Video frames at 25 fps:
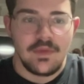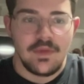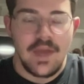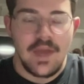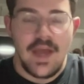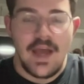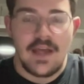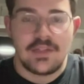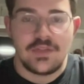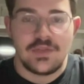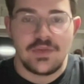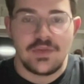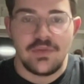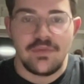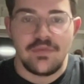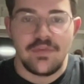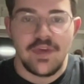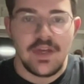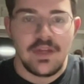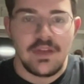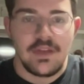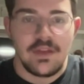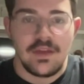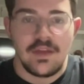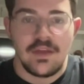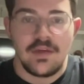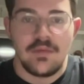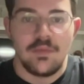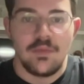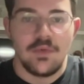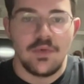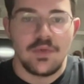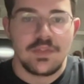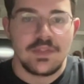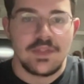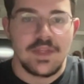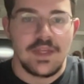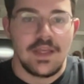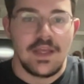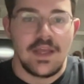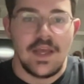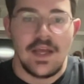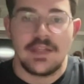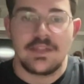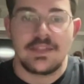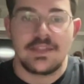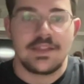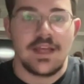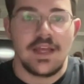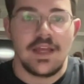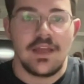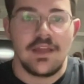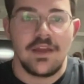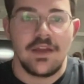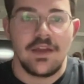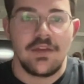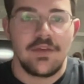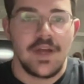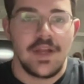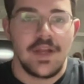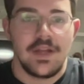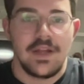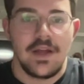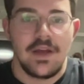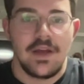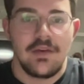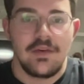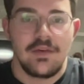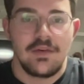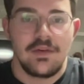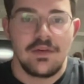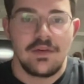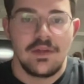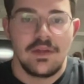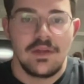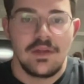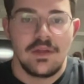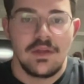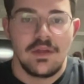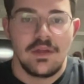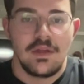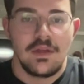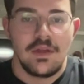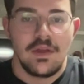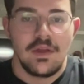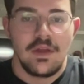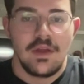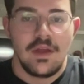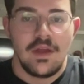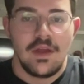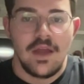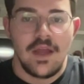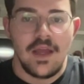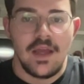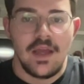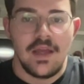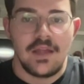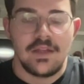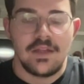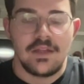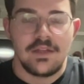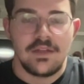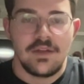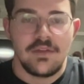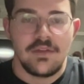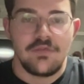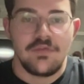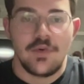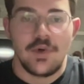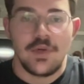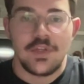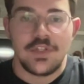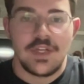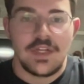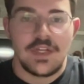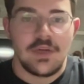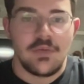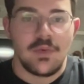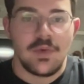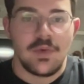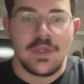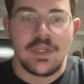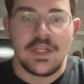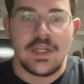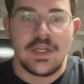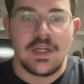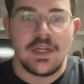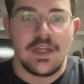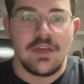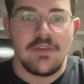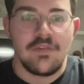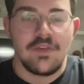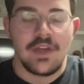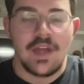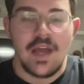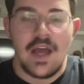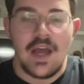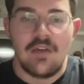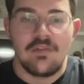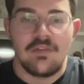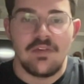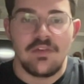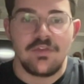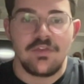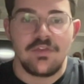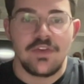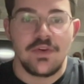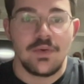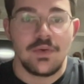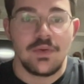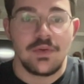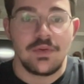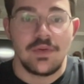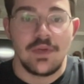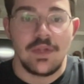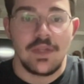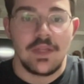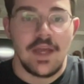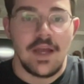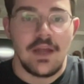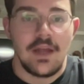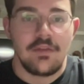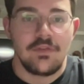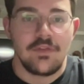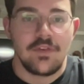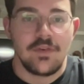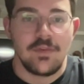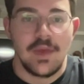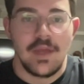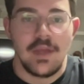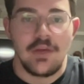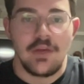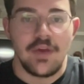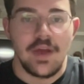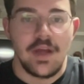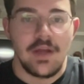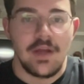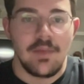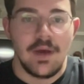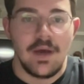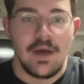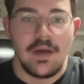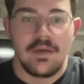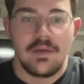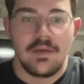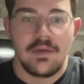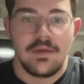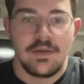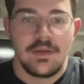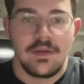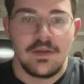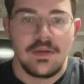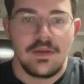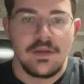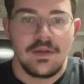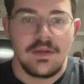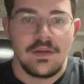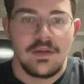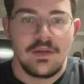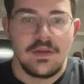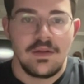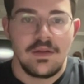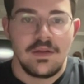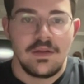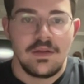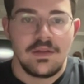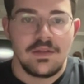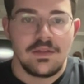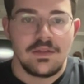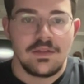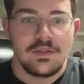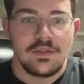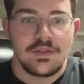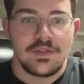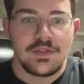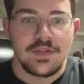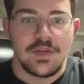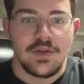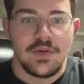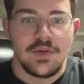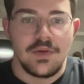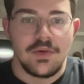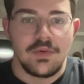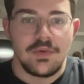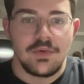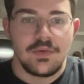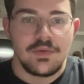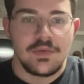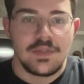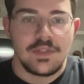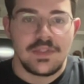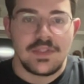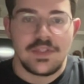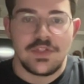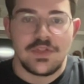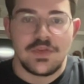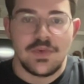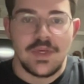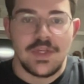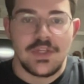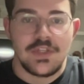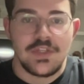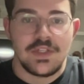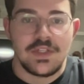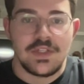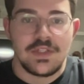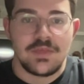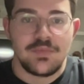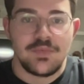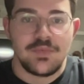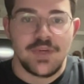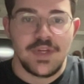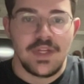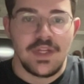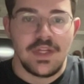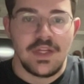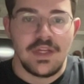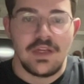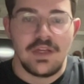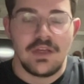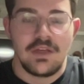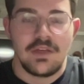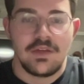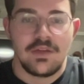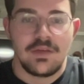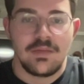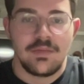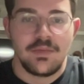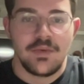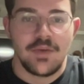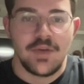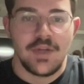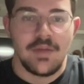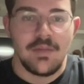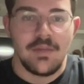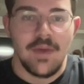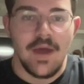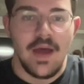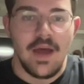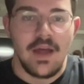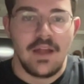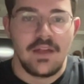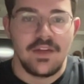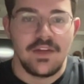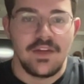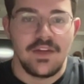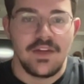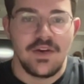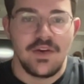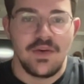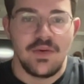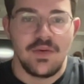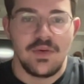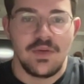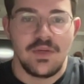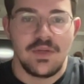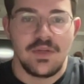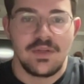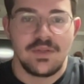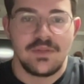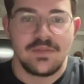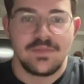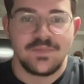They had to evict the kibbutz. They can't stay there right now. And unfortunately, we didn't even have a funeral yet for my grandma. So the situation is pretty bad, you know.